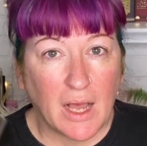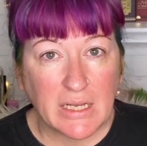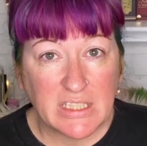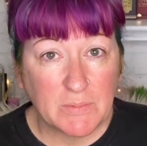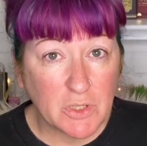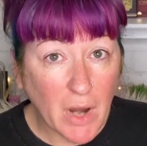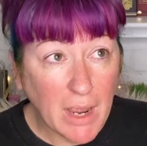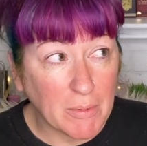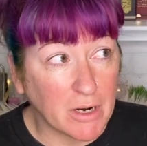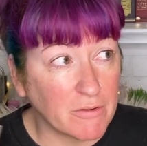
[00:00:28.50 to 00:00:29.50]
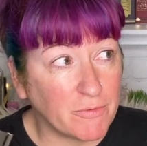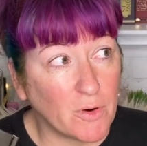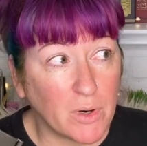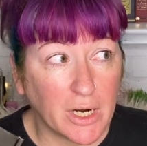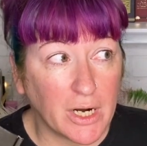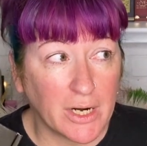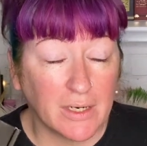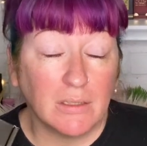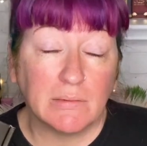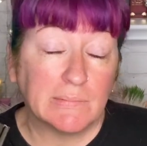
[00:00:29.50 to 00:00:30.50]
subscriber for
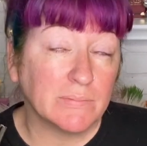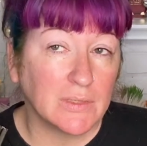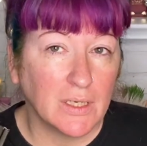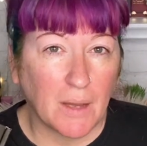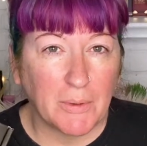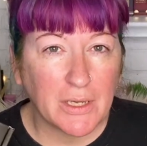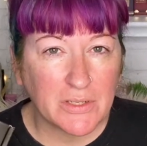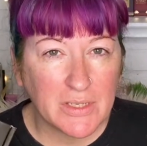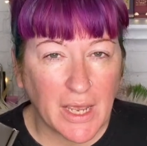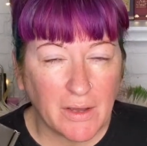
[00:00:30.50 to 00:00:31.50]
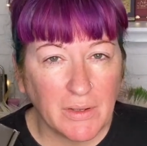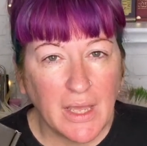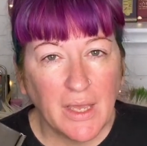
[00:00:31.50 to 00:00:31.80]
a couple years now,